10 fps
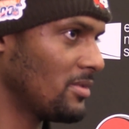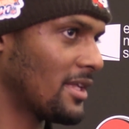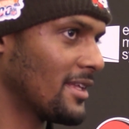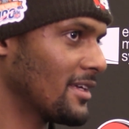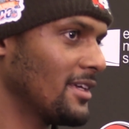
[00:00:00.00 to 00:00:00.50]
I
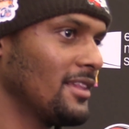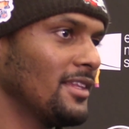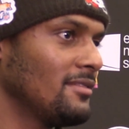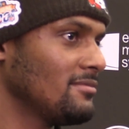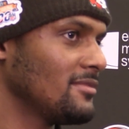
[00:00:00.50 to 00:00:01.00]
think he
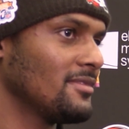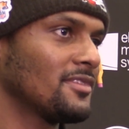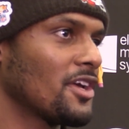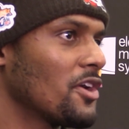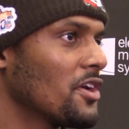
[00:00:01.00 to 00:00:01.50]

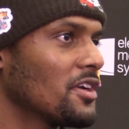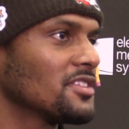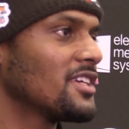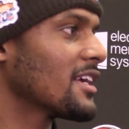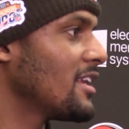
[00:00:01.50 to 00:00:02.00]
third or
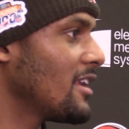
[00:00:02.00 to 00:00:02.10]
second